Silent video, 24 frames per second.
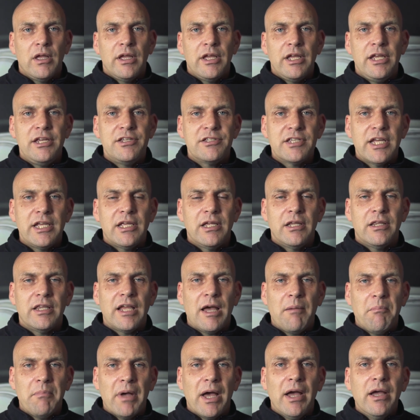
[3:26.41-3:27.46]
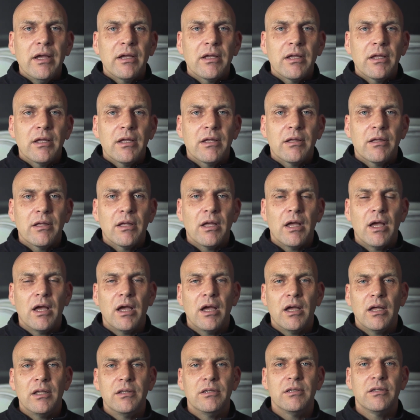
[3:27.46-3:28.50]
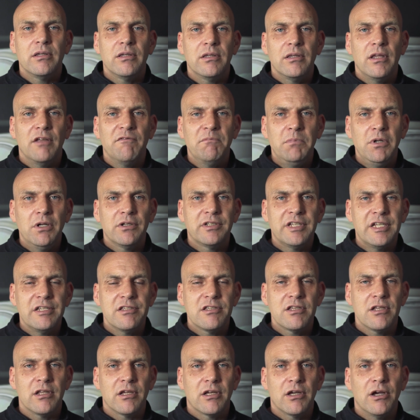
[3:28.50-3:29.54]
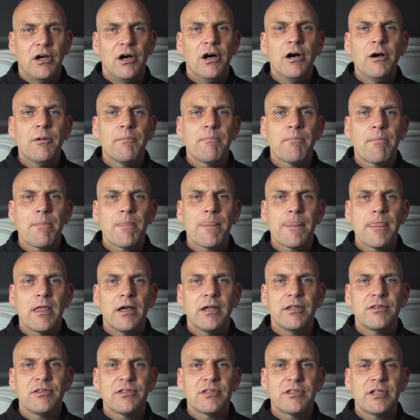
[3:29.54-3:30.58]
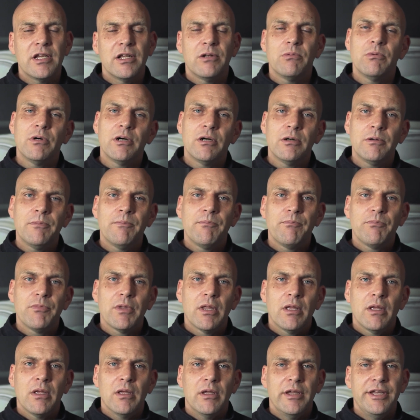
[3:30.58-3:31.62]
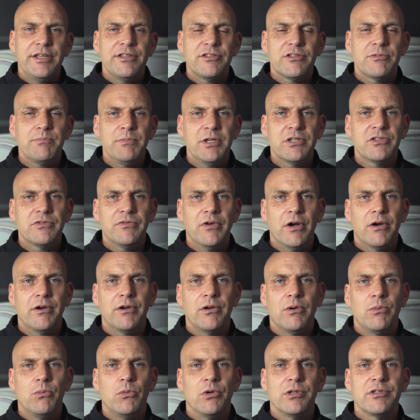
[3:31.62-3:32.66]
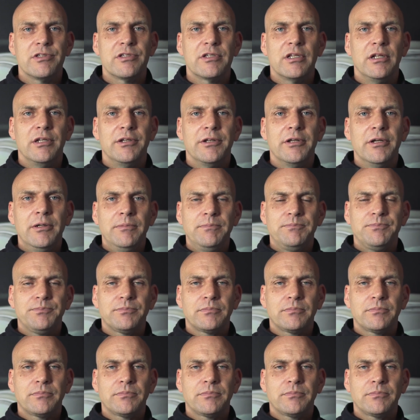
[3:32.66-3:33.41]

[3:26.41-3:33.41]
He's taken that back and they've plugged into the car and said, well, it's misfiring on one cylinder,